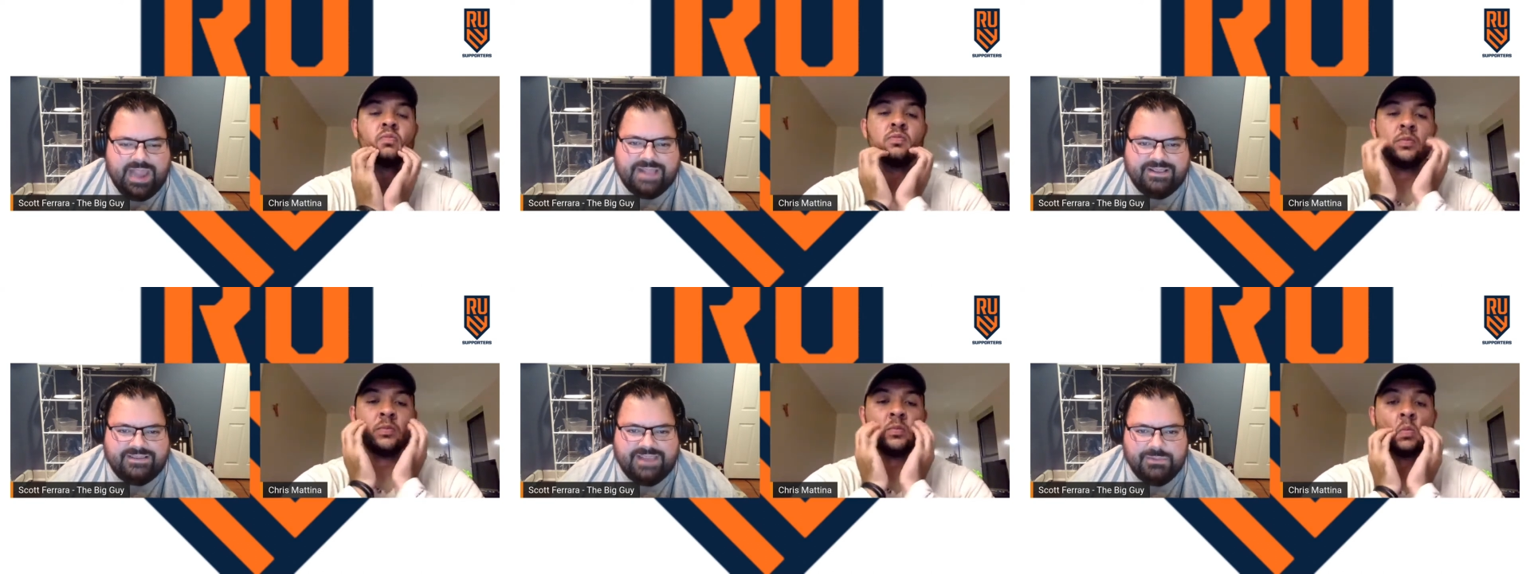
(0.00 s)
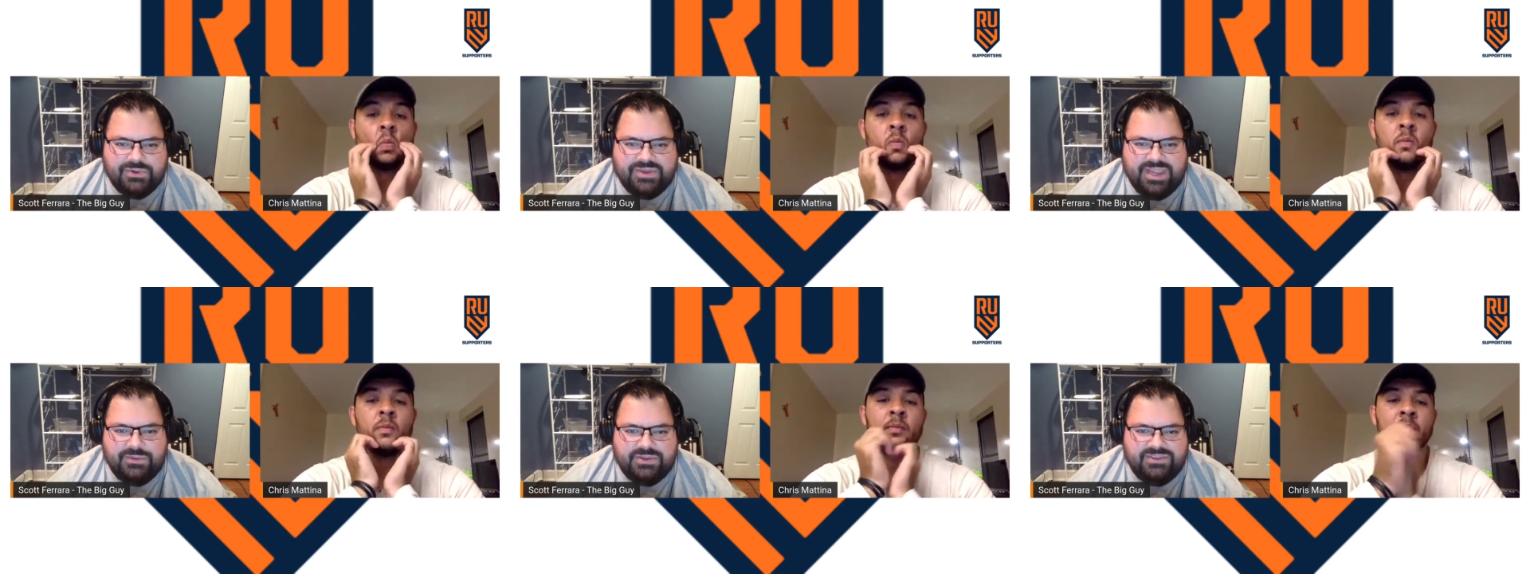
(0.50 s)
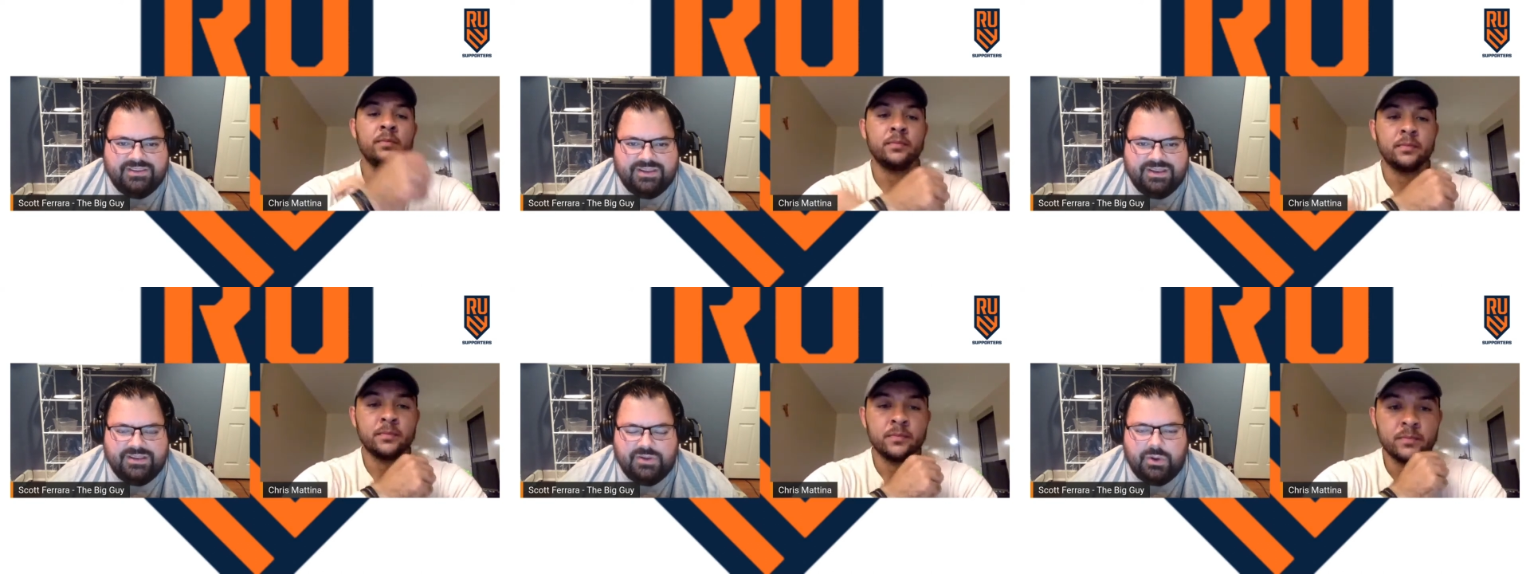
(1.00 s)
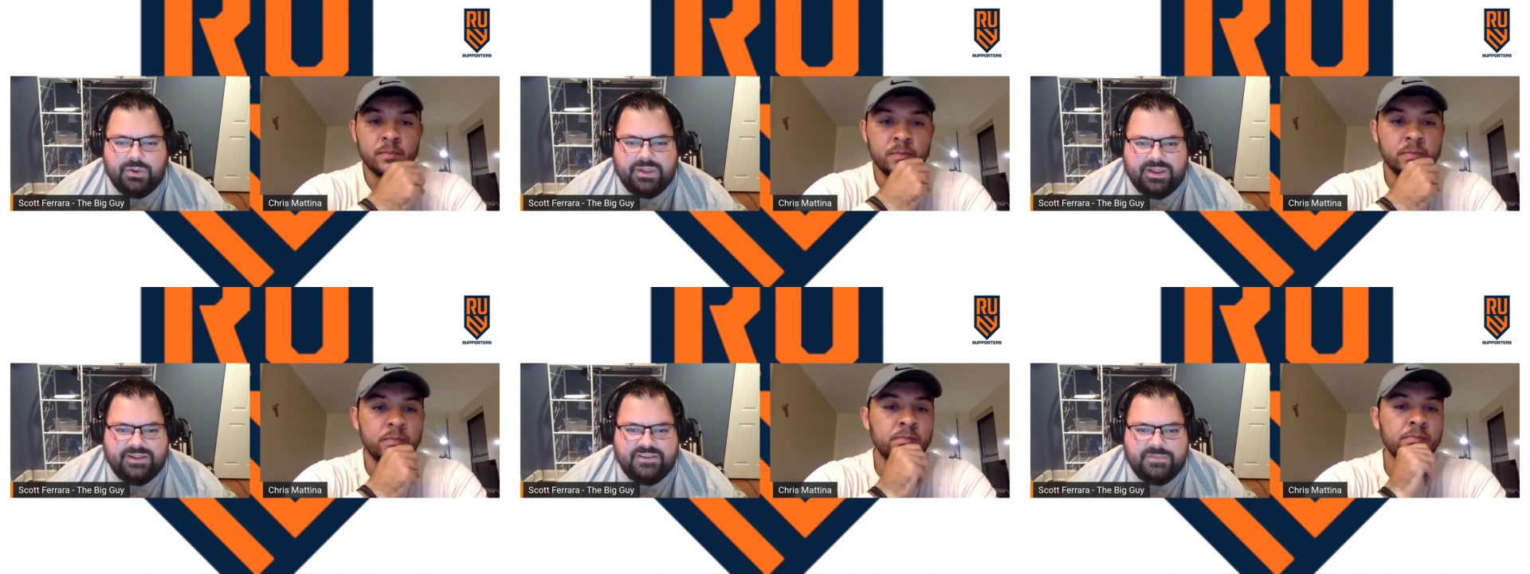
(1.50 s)
Speaker 1: had the same routine, which isn't
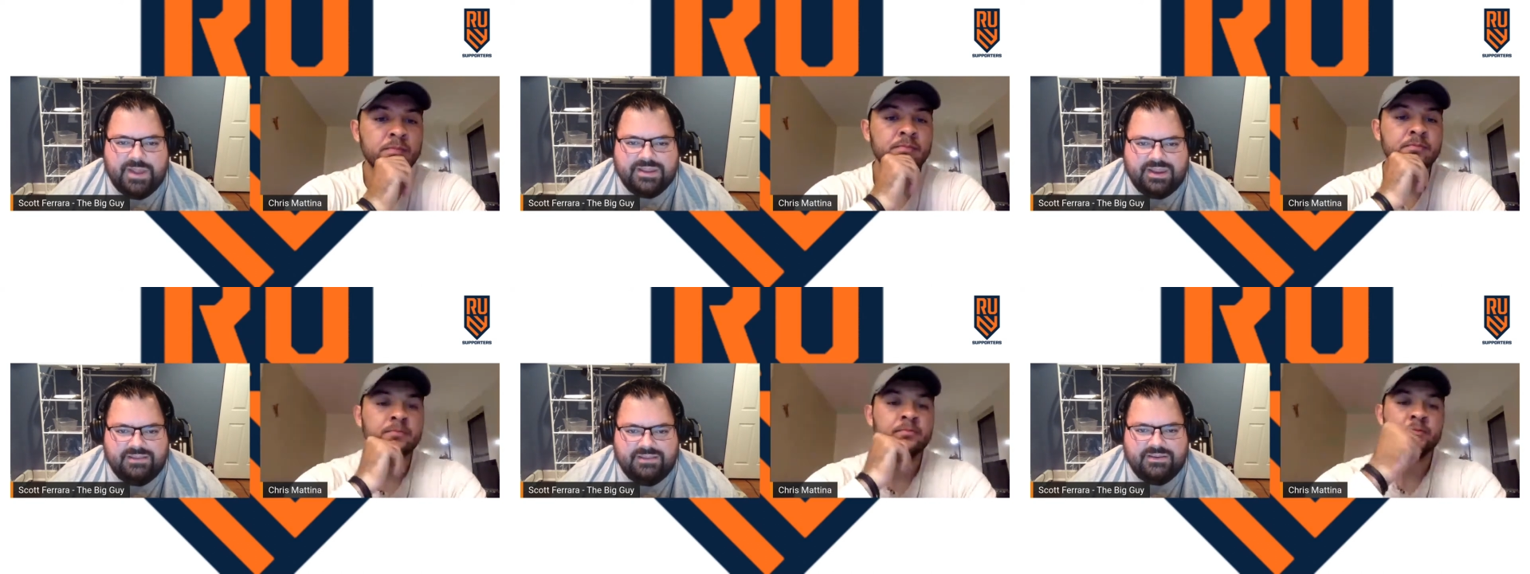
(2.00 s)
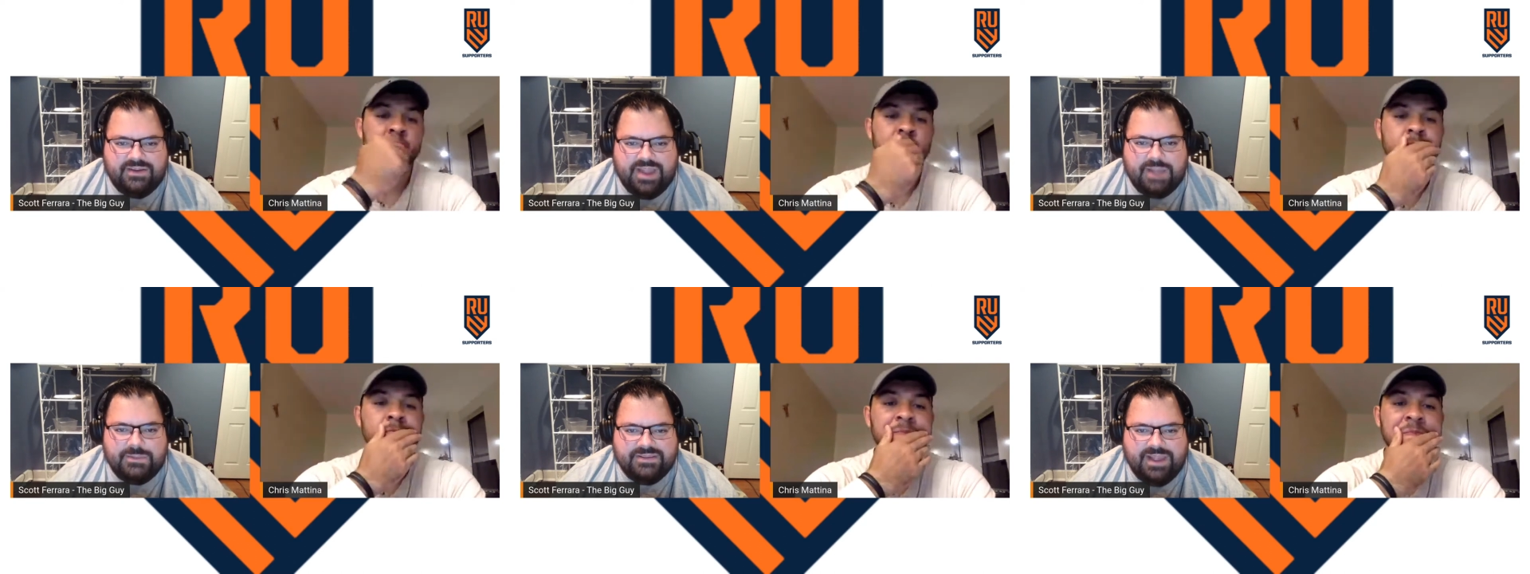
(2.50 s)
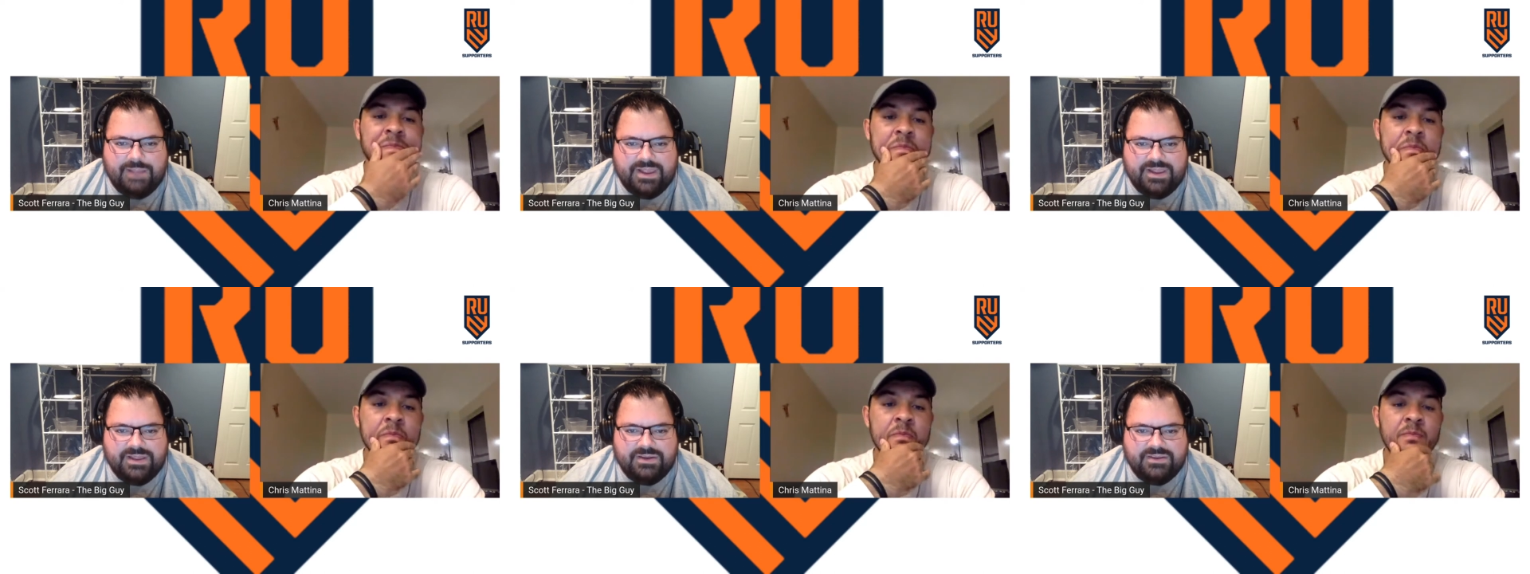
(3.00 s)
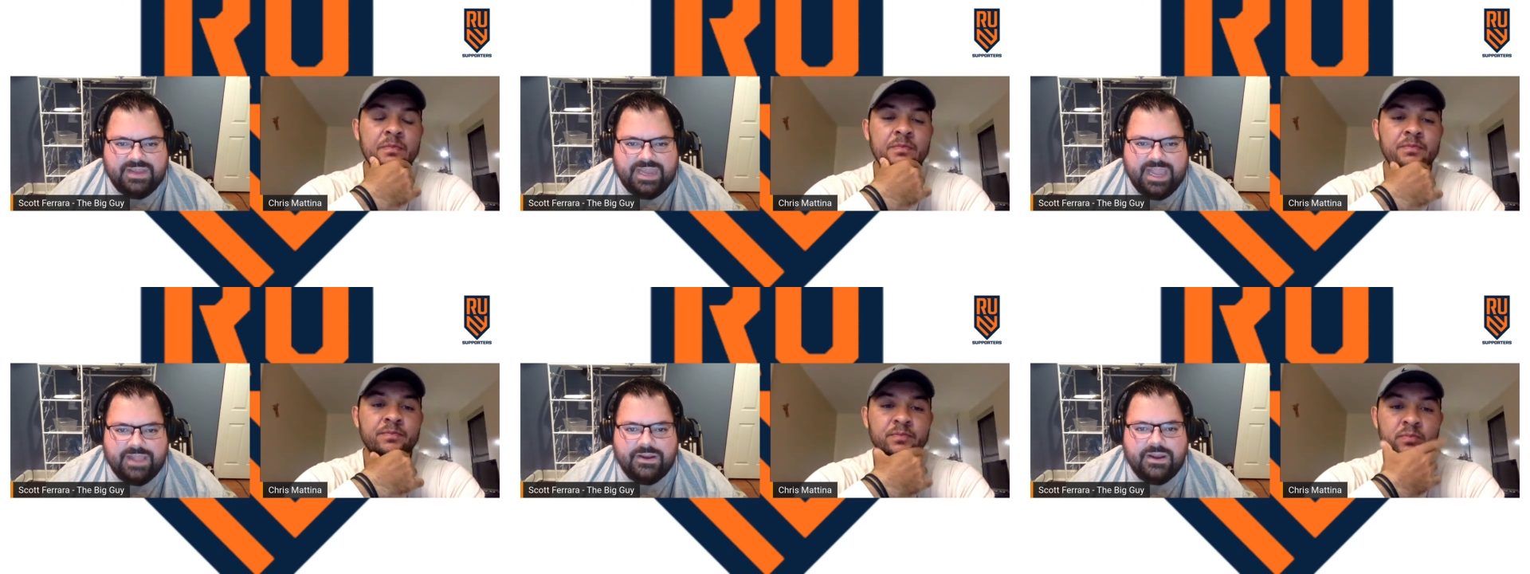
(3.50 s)
totally unexpected considering how much time they they're
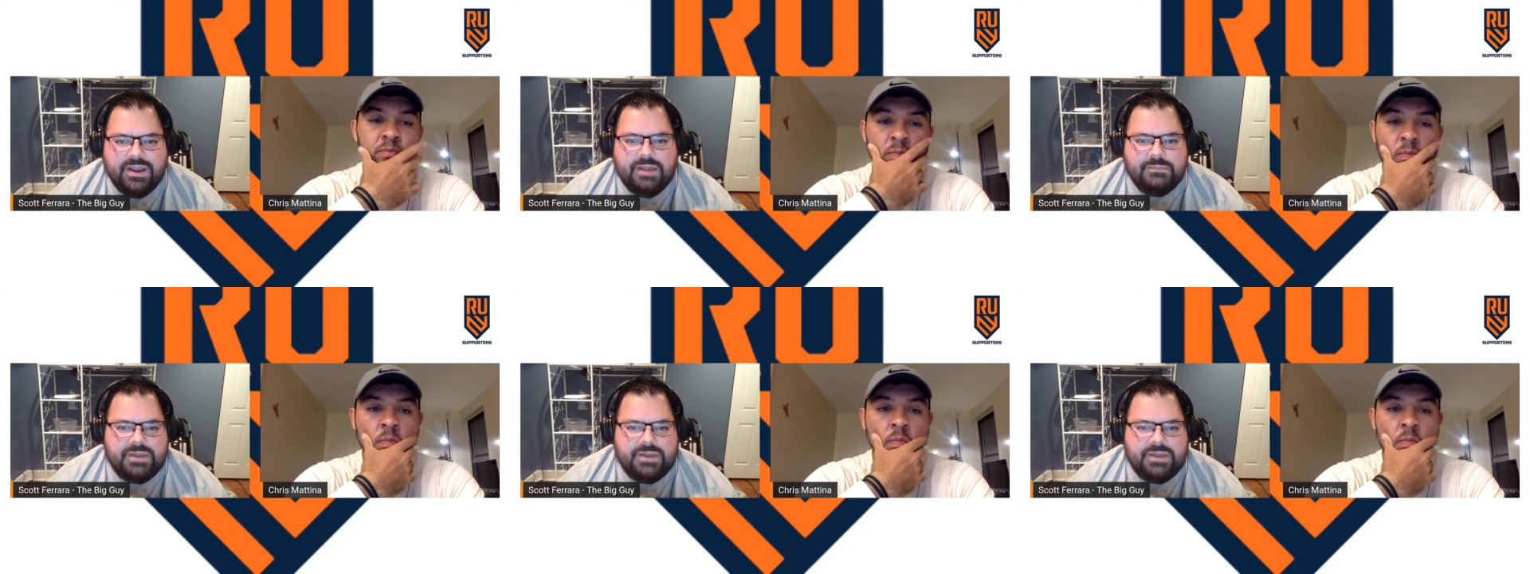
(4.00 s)
together.